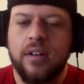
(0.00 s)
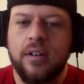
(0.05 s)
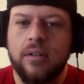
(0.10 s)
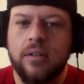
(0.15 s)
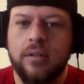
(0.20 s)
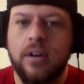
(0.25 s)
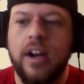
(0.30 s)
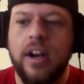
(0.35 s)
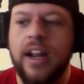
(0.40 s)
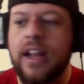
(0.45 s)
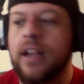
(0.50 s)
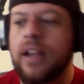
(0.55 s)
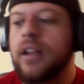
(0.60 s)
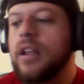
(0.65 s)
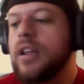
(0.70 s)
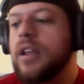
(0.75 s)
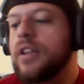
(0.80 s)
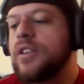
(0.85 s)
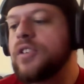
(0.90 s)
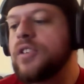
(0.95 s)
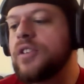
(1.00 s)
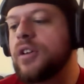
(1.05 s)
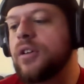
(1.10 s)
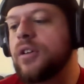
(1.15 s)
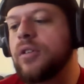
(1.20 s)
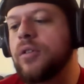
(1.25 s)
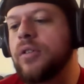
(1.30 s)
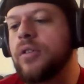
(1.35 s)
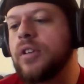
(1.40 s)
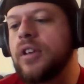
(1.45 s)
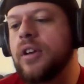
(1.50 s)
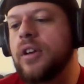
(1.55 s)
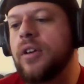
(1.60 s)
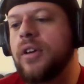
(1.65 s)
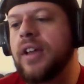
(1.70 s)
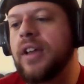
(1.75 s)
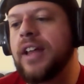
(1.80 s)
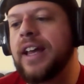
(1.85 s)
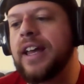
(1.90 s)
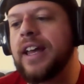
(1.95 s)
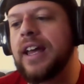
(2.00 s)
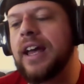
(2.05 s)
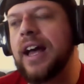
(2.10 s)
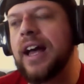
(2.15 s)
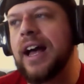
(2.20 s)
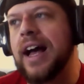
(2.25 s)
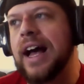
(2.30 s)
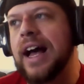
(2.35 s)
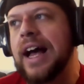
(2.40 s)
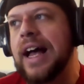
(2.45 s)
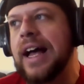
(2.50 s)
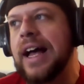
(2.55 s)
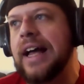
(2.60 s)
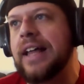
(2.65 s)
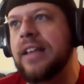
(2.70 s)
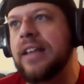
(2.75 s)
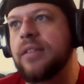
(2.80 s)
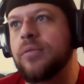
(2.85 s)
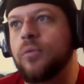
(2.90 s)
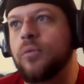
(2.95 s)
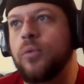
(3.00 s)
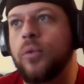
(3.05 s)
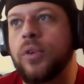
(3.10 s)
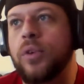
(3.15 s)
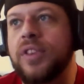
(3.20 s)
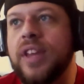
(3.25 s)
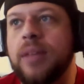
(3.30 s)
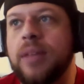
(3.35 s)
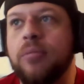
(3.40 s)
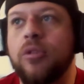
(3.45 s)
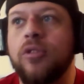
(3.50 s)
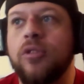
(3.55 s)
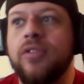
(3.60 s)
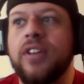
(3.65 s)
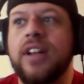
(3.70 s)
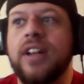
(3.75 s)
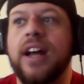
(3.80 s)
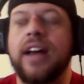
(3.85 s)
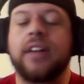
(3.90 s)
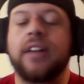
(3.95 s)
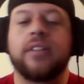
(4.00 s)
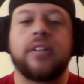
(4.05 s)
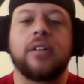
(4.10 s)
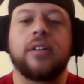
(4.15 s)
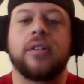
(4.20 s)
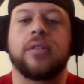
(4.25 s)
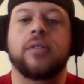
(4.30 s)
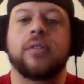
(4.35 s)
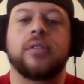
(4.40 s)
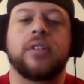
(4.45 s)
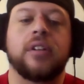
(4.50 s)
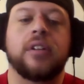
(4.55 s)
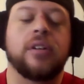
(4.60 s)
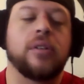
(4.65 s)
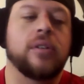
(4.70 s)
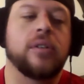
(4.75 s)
Right. So, like, would they move it? I don't know.